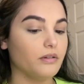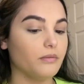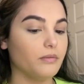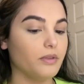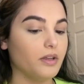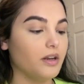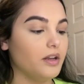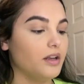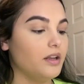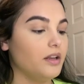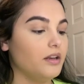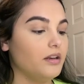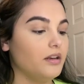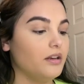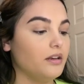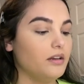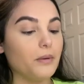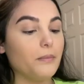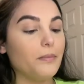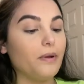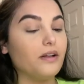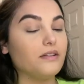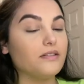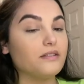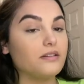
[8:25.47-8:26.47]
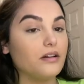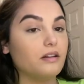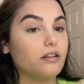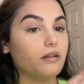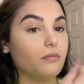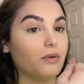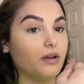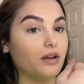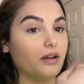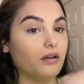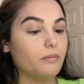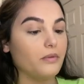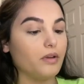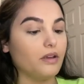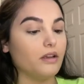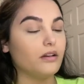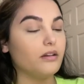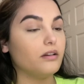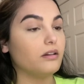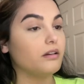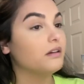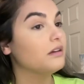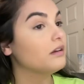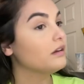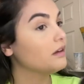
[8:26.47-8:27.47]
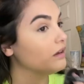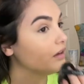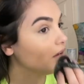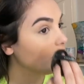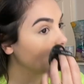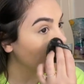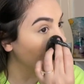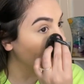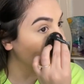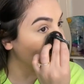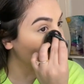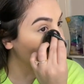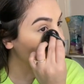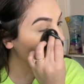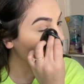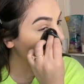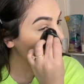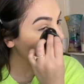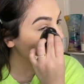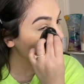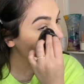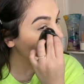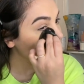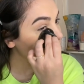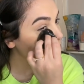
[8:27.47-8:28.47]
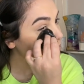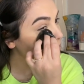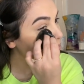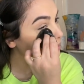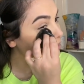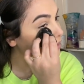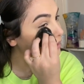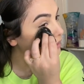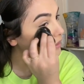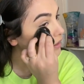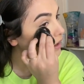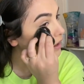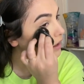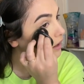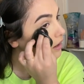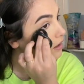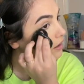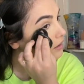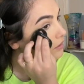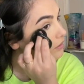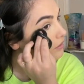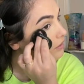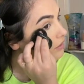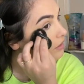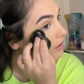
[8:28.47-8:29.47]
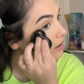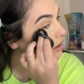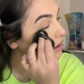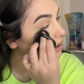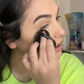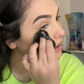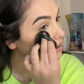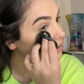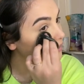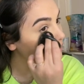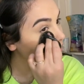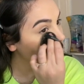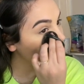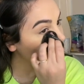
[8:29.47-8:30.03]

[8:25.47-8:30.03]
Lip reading: Put it in. I pounce it on the back of my hand. And I'm going to apply that under the eye.